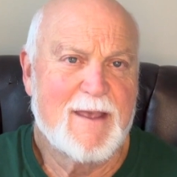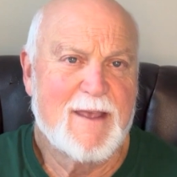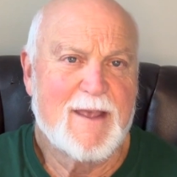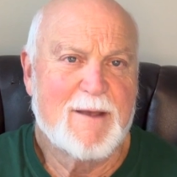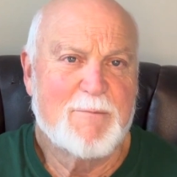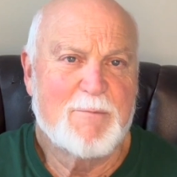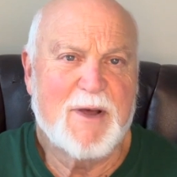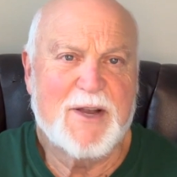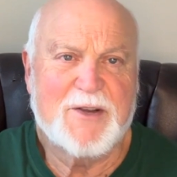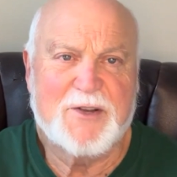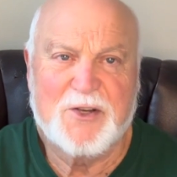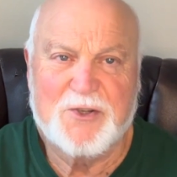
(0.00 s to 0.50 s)

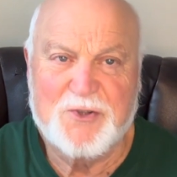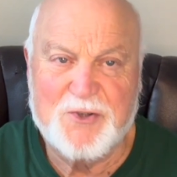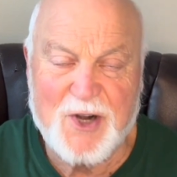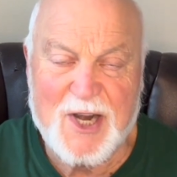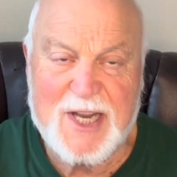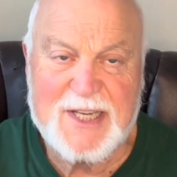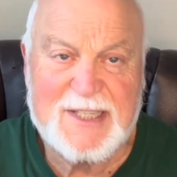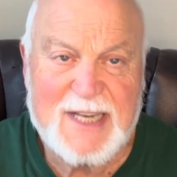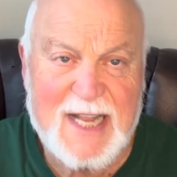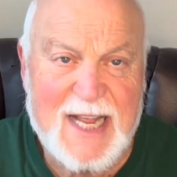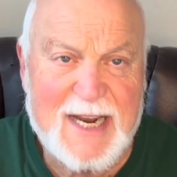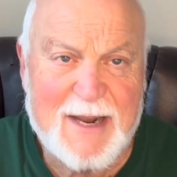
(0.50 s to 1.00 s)
But to
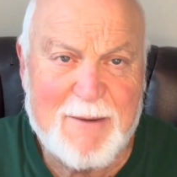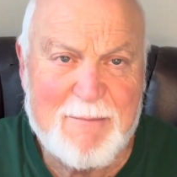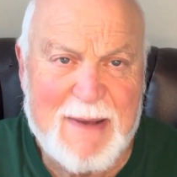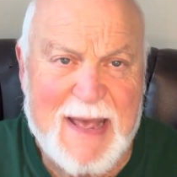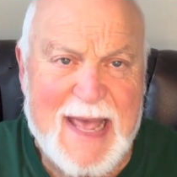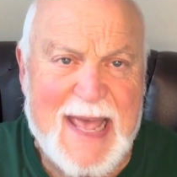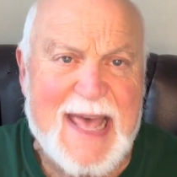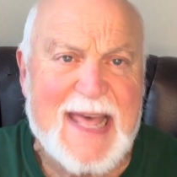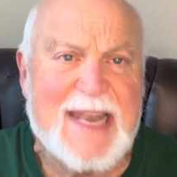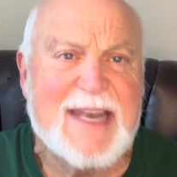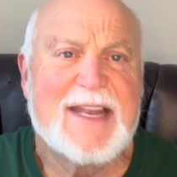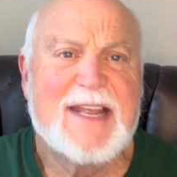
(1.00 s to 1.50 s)
dress like a
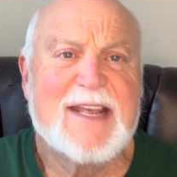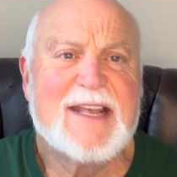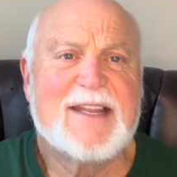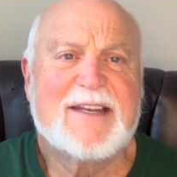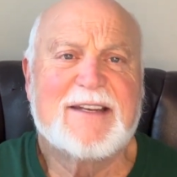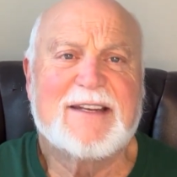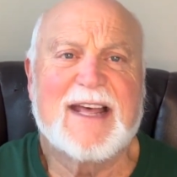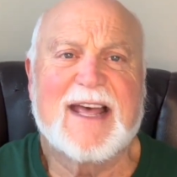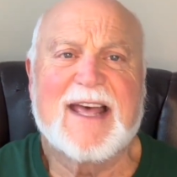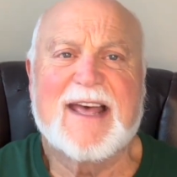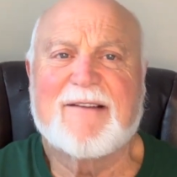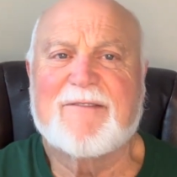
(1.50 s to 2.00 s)
man,
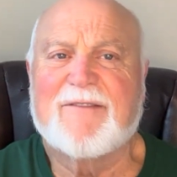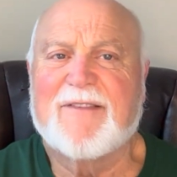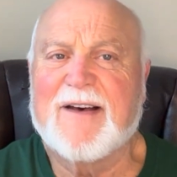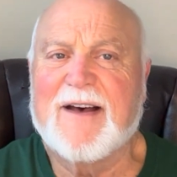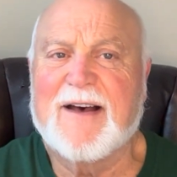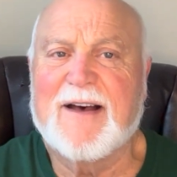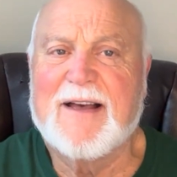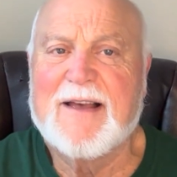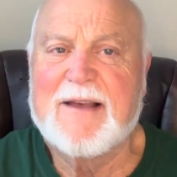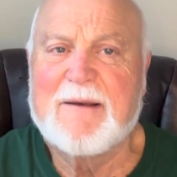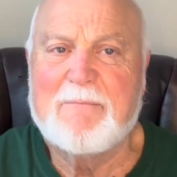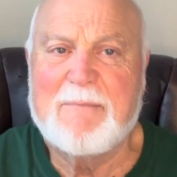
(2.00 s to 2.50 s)
to have
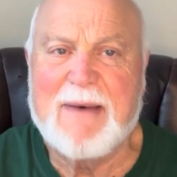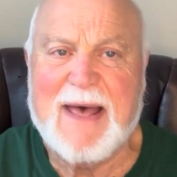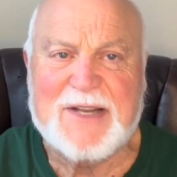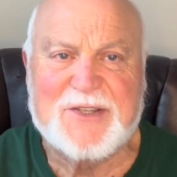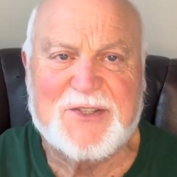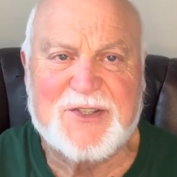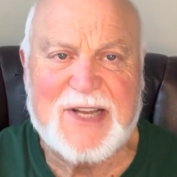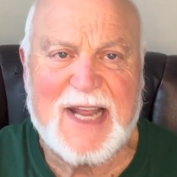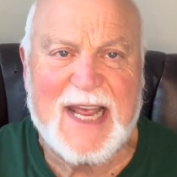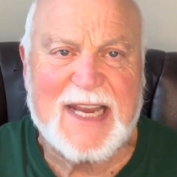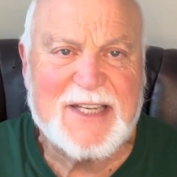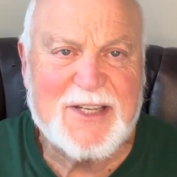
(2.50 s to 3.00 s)
a
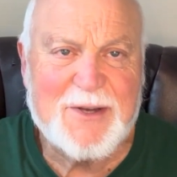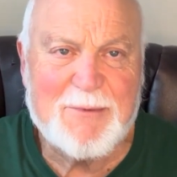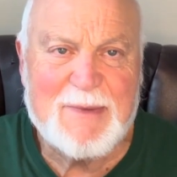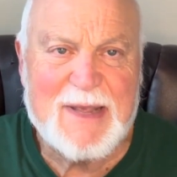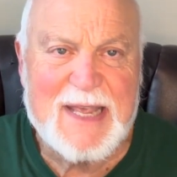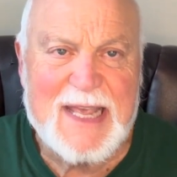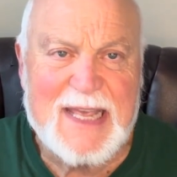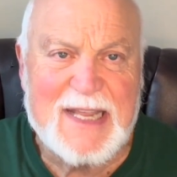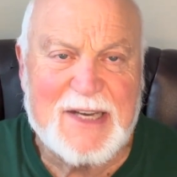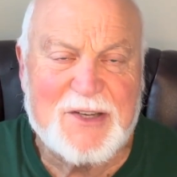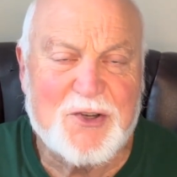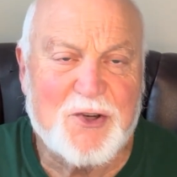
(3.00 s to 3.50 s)

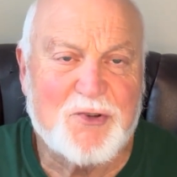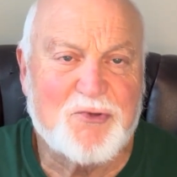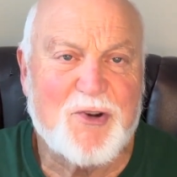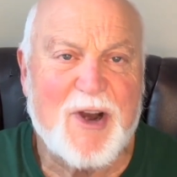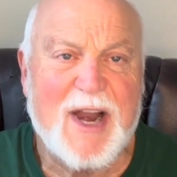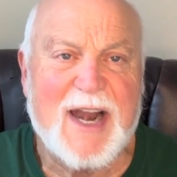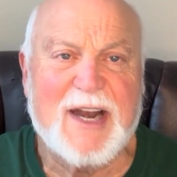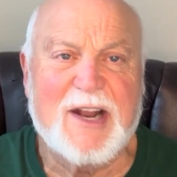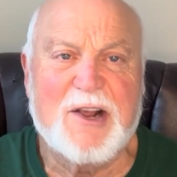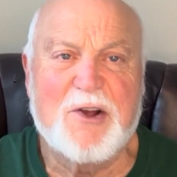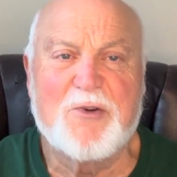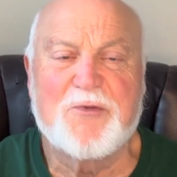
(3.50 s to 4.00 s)
mastectomy, and to
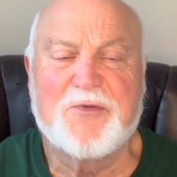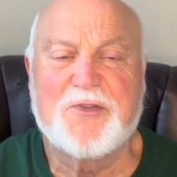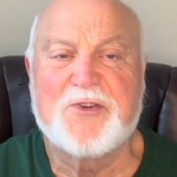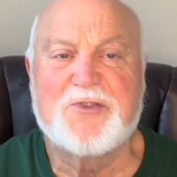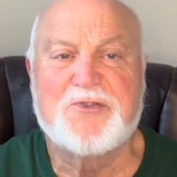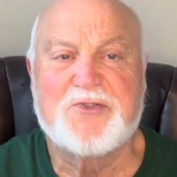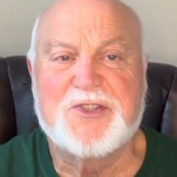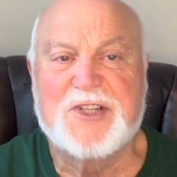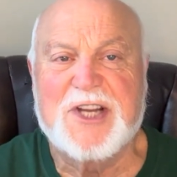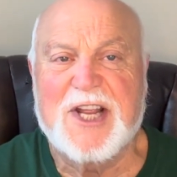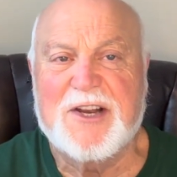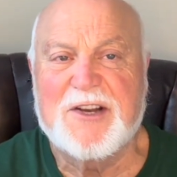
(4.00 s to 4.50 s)
try to go
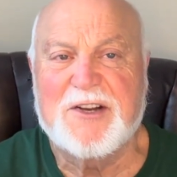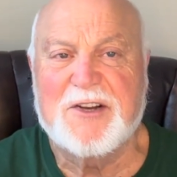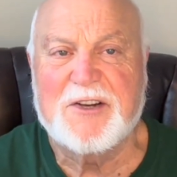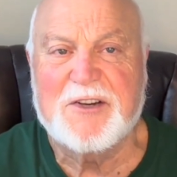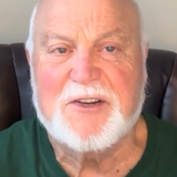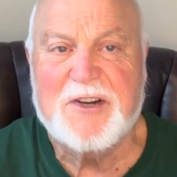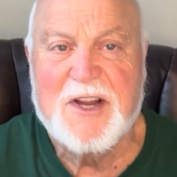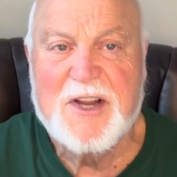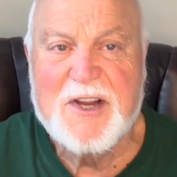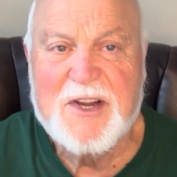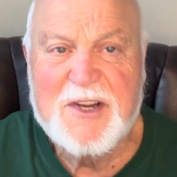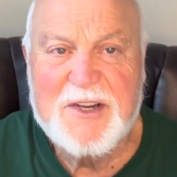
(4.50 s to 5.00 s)
through
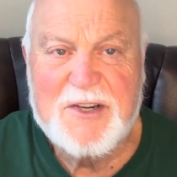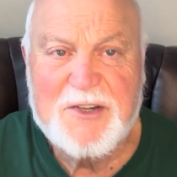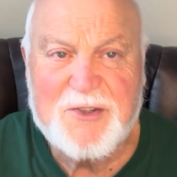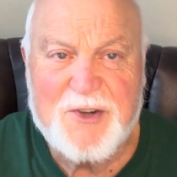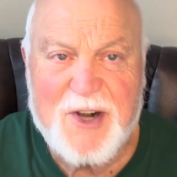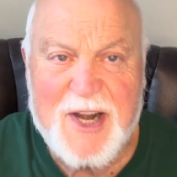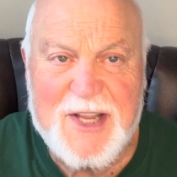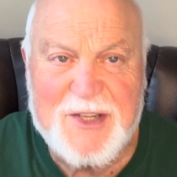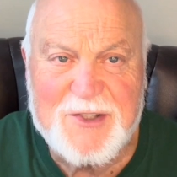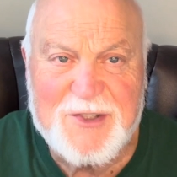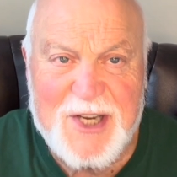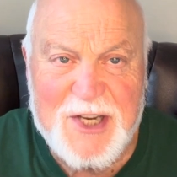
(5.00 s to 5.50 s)
gender
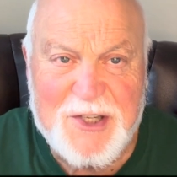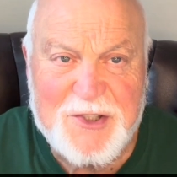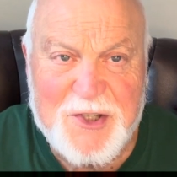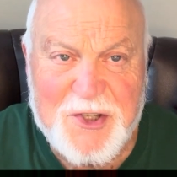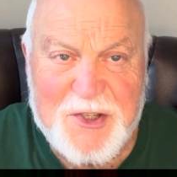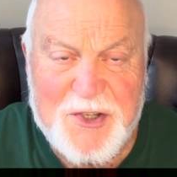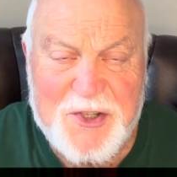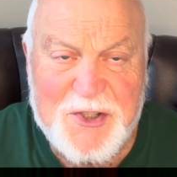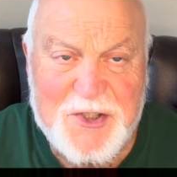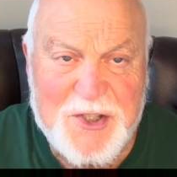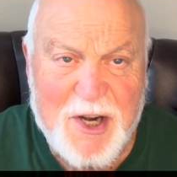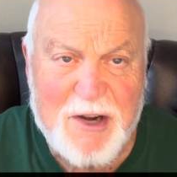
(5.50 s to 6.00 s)

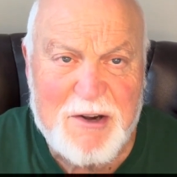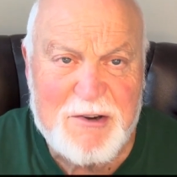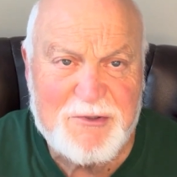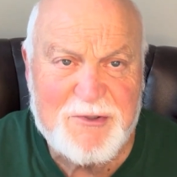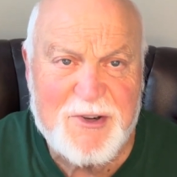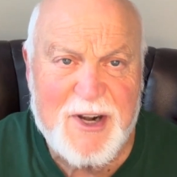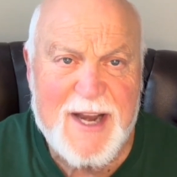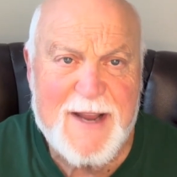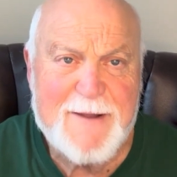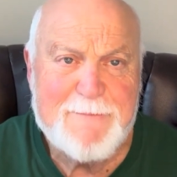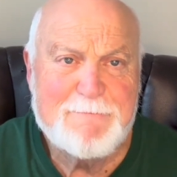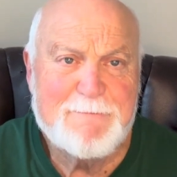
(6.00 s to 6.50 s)
transition
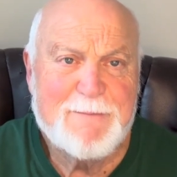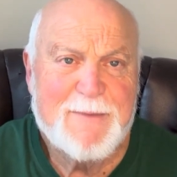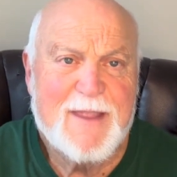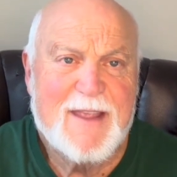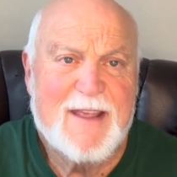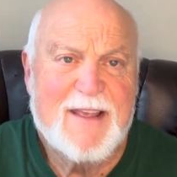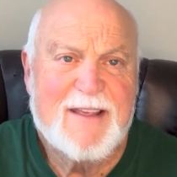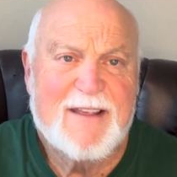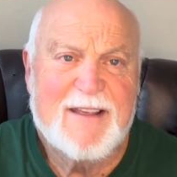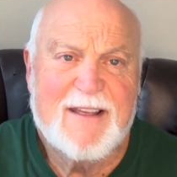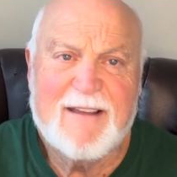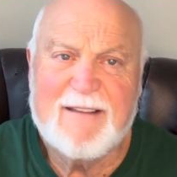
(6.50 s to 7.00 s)
surgery,
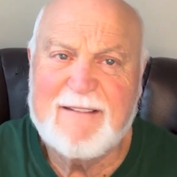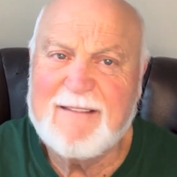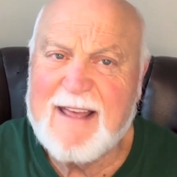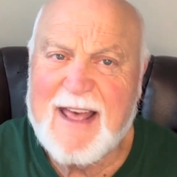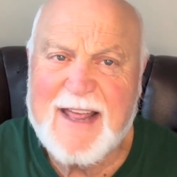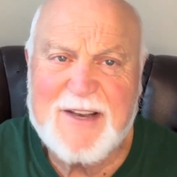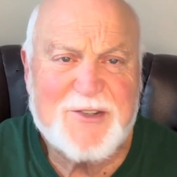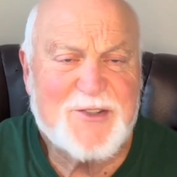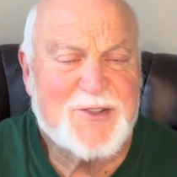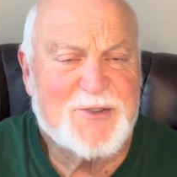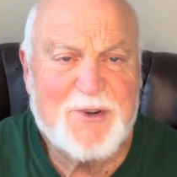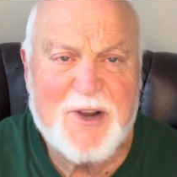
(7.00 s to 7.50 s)

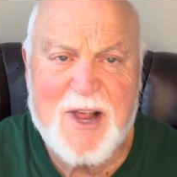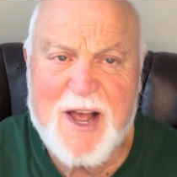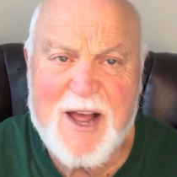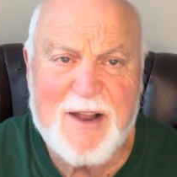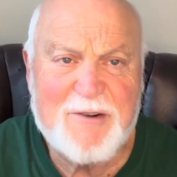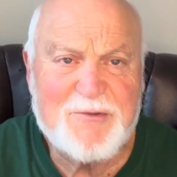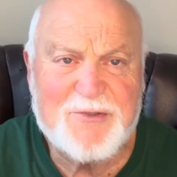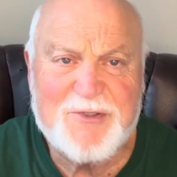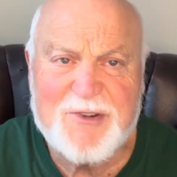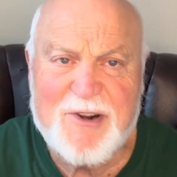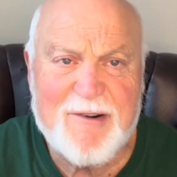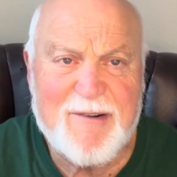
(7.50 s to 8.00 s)
that's
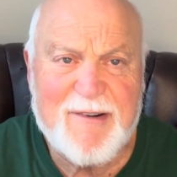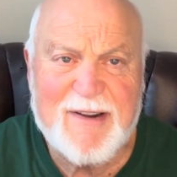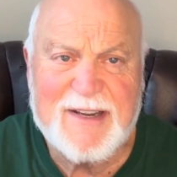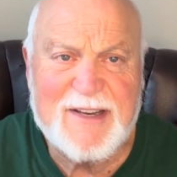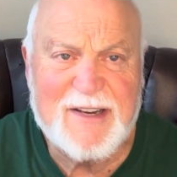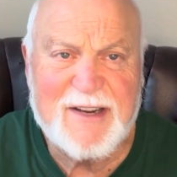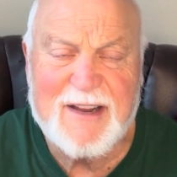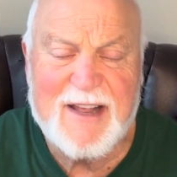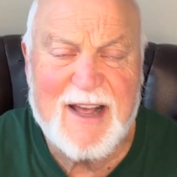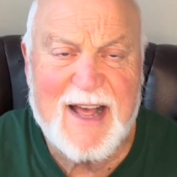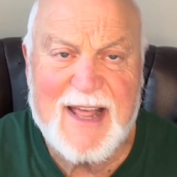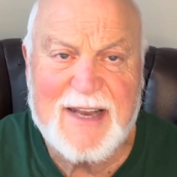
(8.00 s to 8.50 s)
contrary
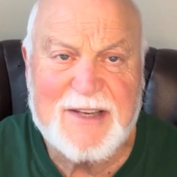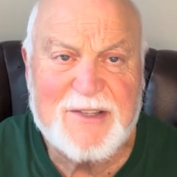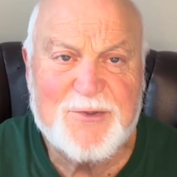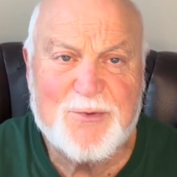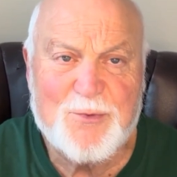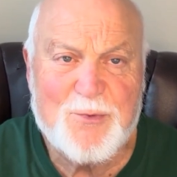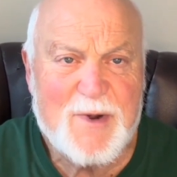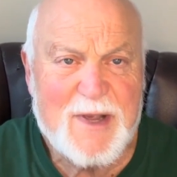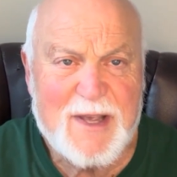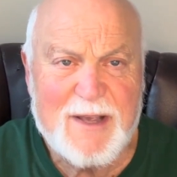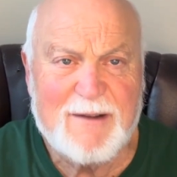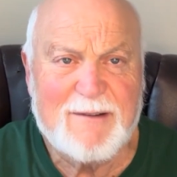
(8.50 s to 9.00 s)
to God's
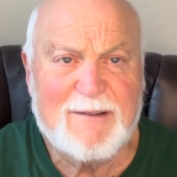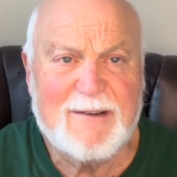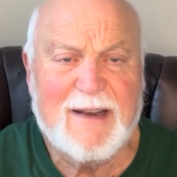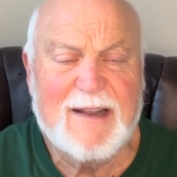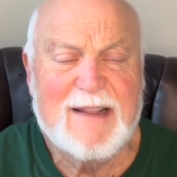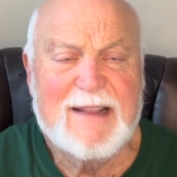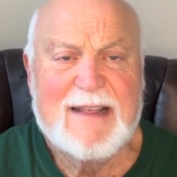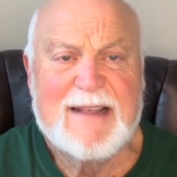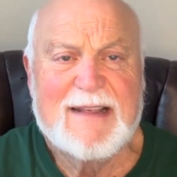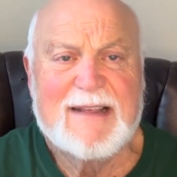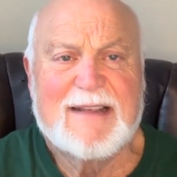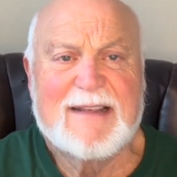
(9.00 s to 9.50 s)
will.